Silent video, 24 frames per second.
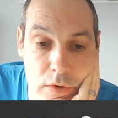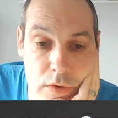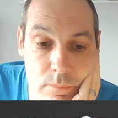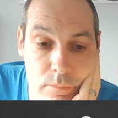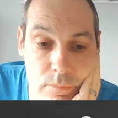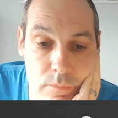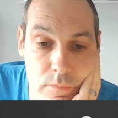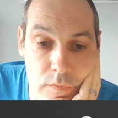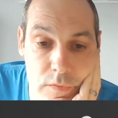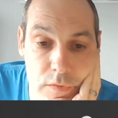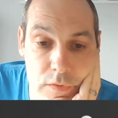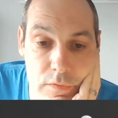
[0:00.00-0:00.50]

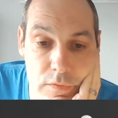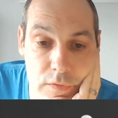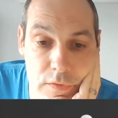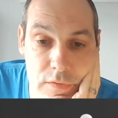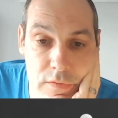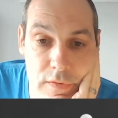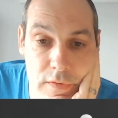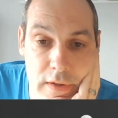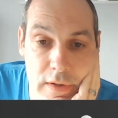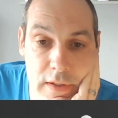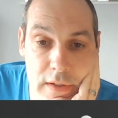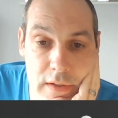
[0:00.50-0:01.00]
So if I
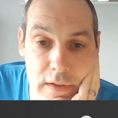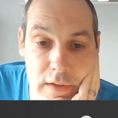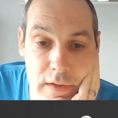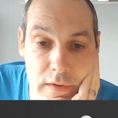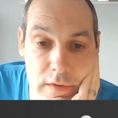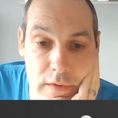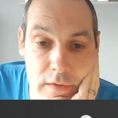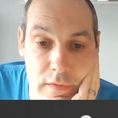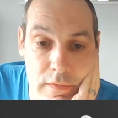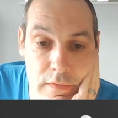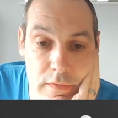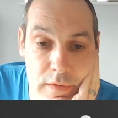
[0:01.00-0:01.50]
take
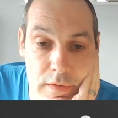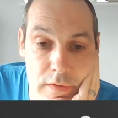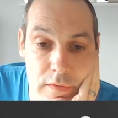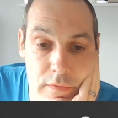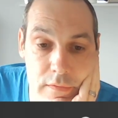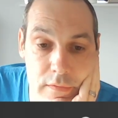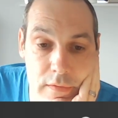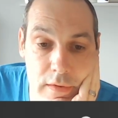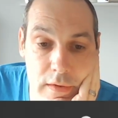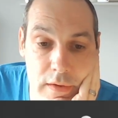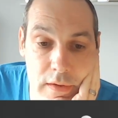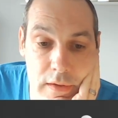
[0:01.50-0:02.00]
and they
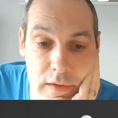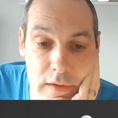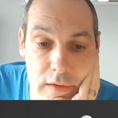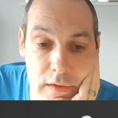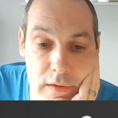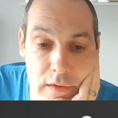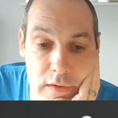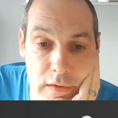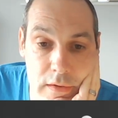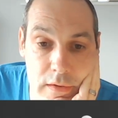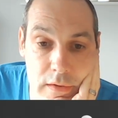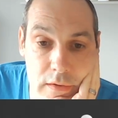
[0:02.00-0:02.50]

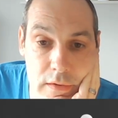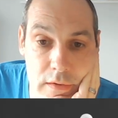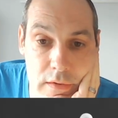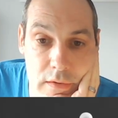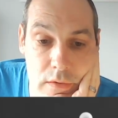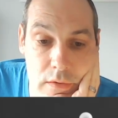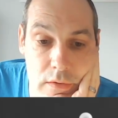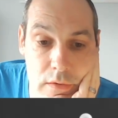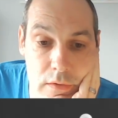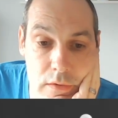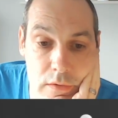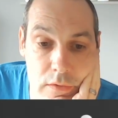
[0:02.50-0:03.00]
take,
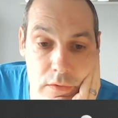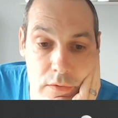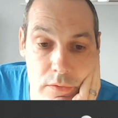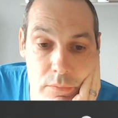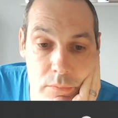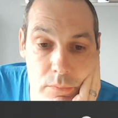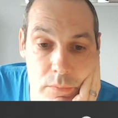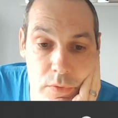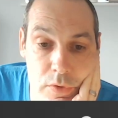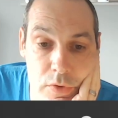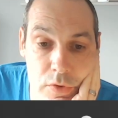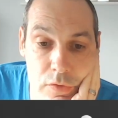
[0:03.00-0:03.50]
and I
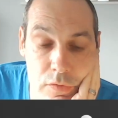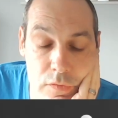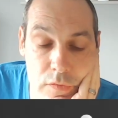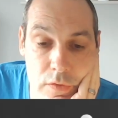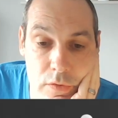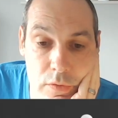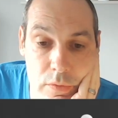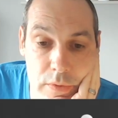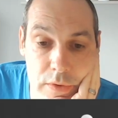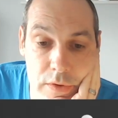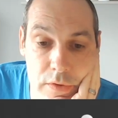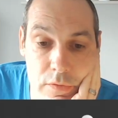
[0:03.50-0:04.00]
move the
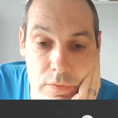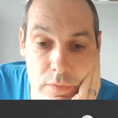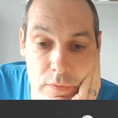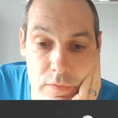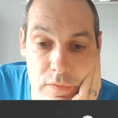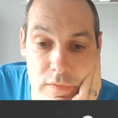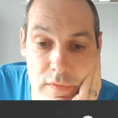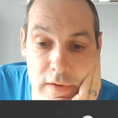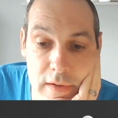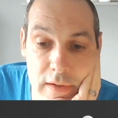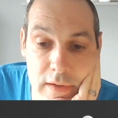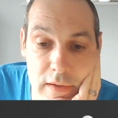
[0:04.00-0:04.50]
queen to
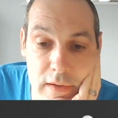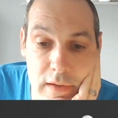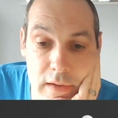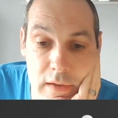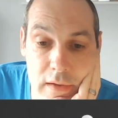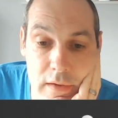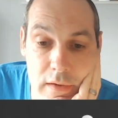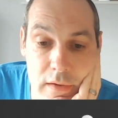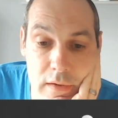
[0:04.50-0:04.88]
attack it.